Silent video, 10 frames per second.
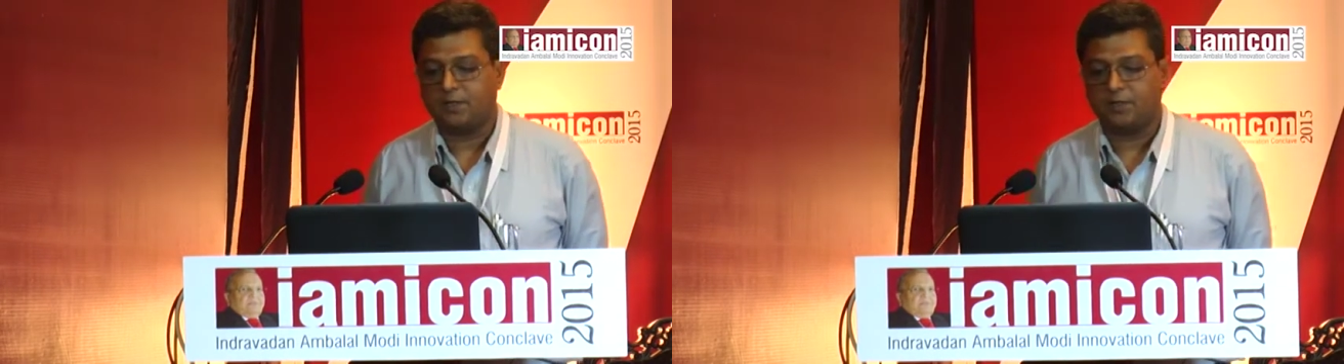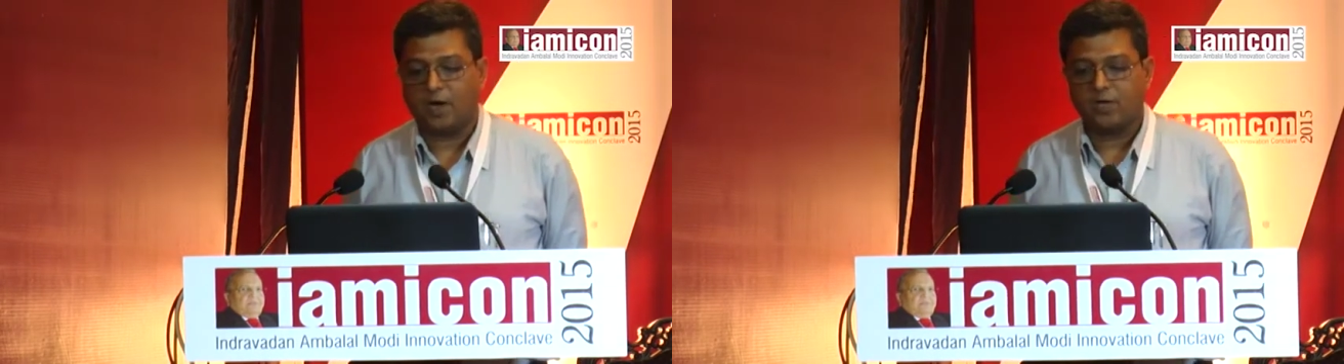
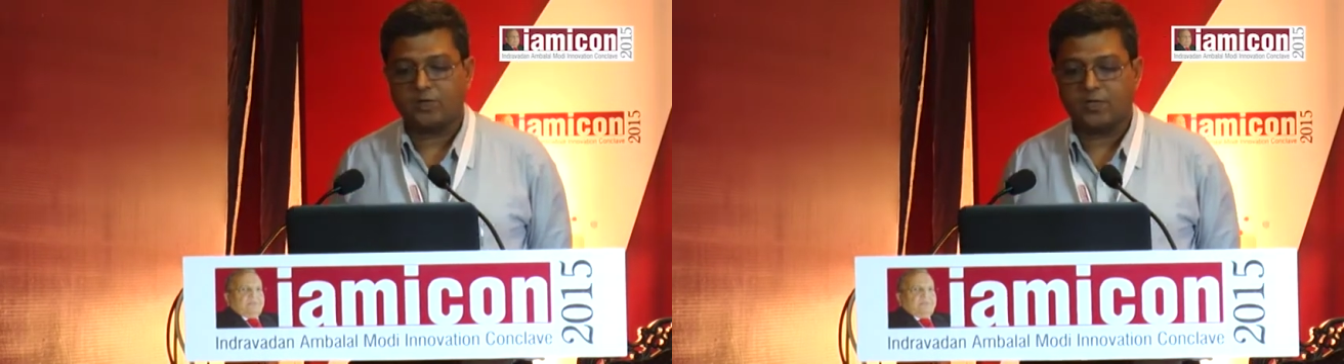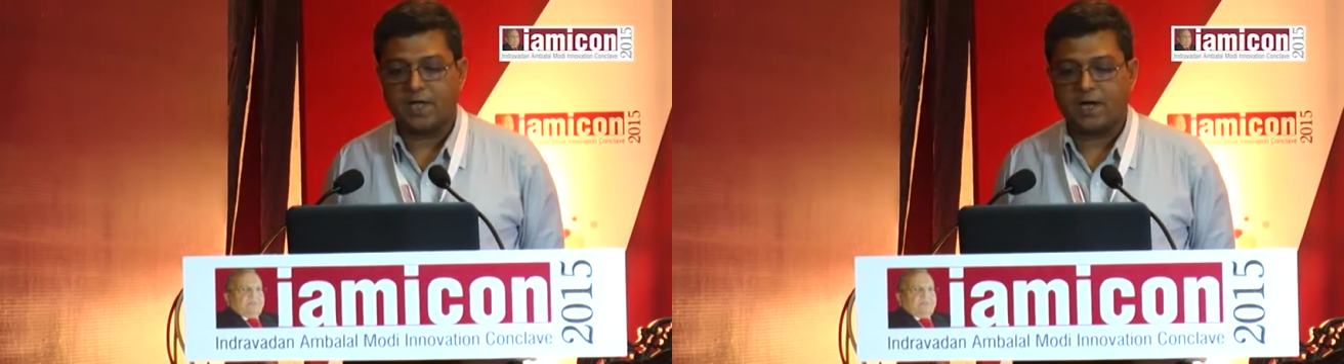the
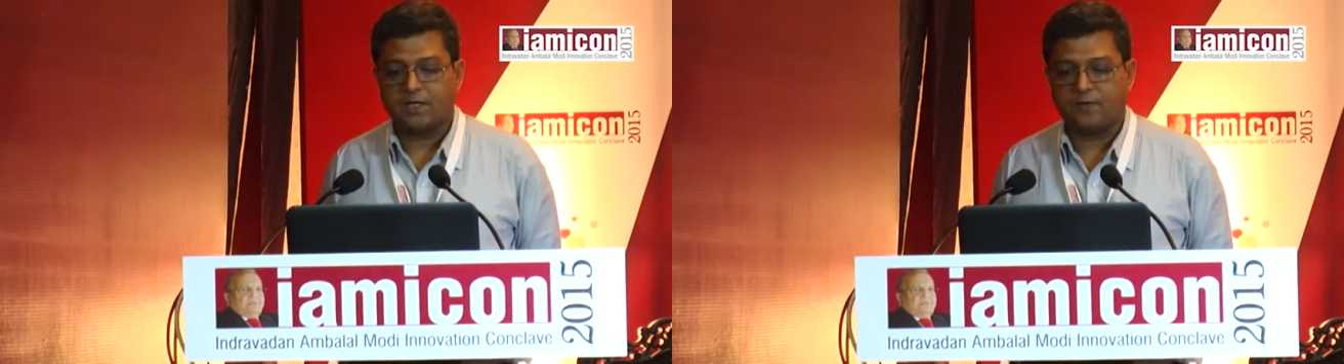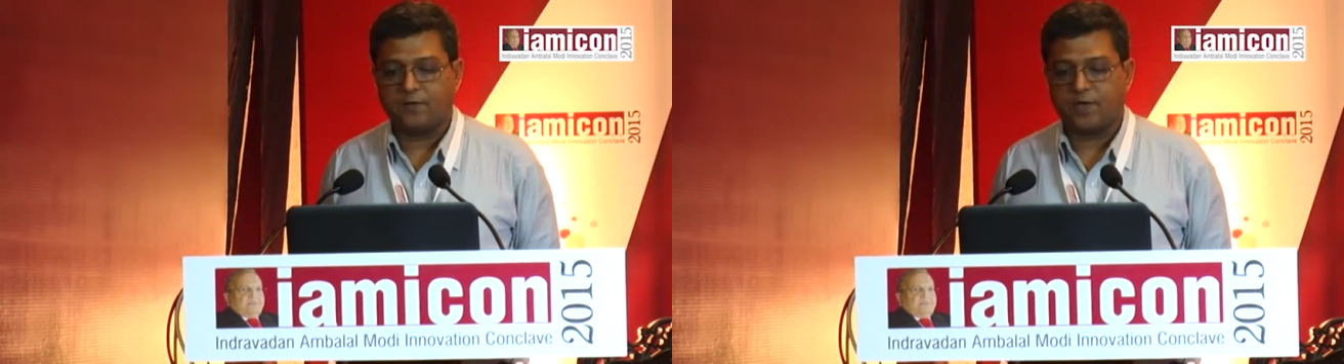biologically
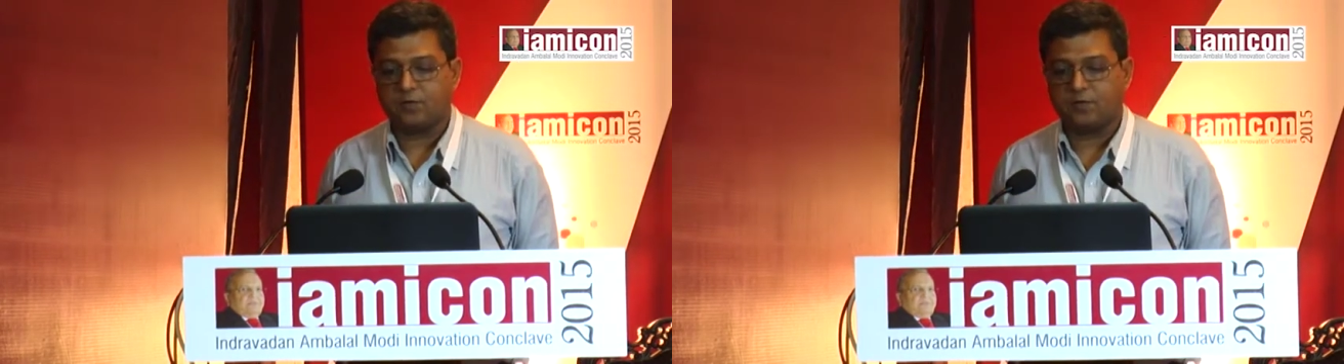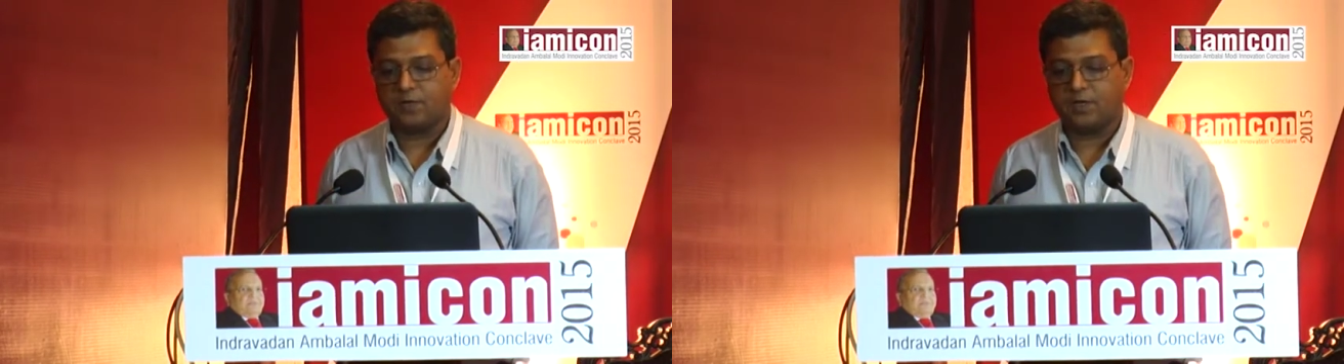active
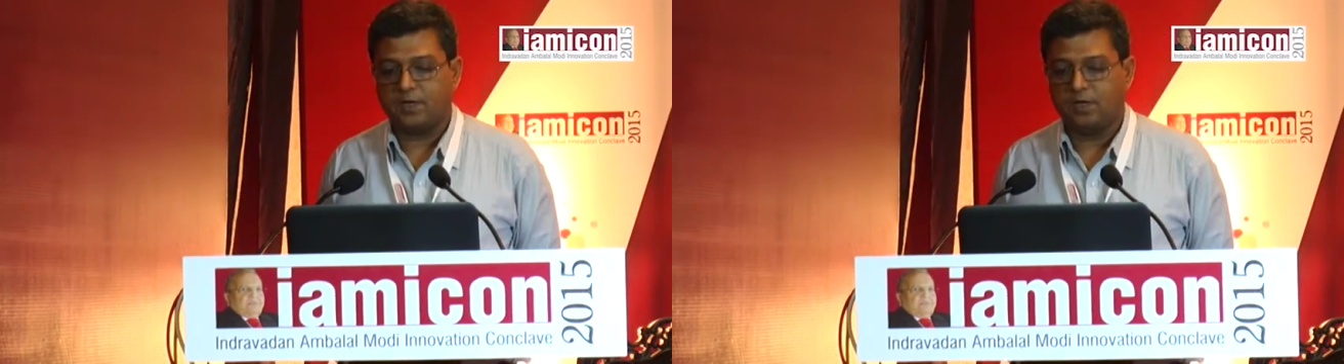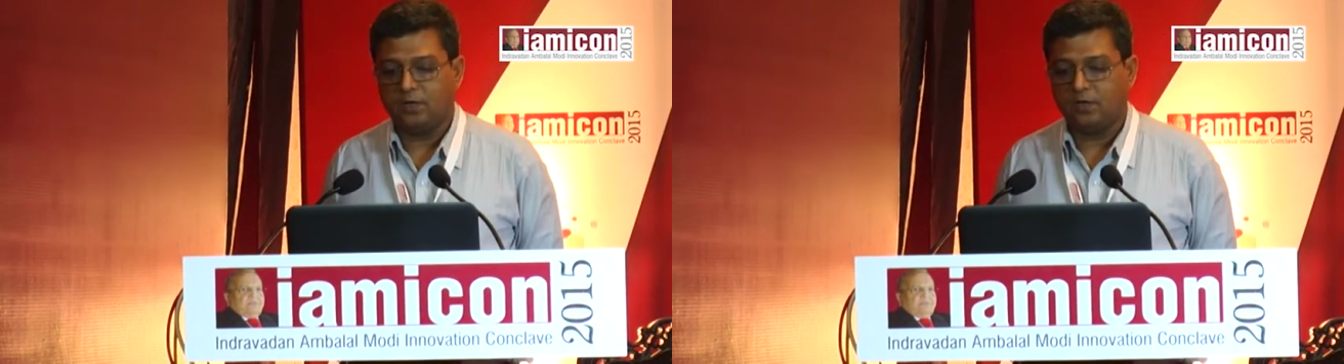
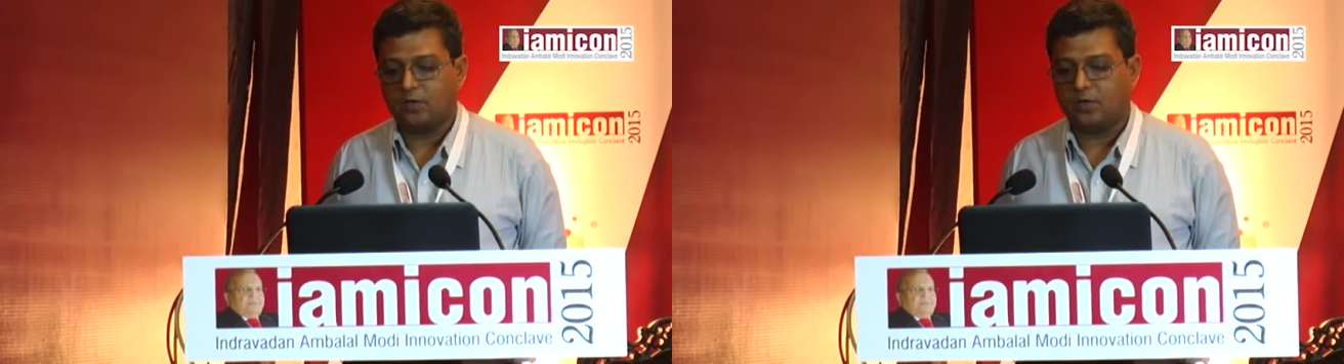phytochemical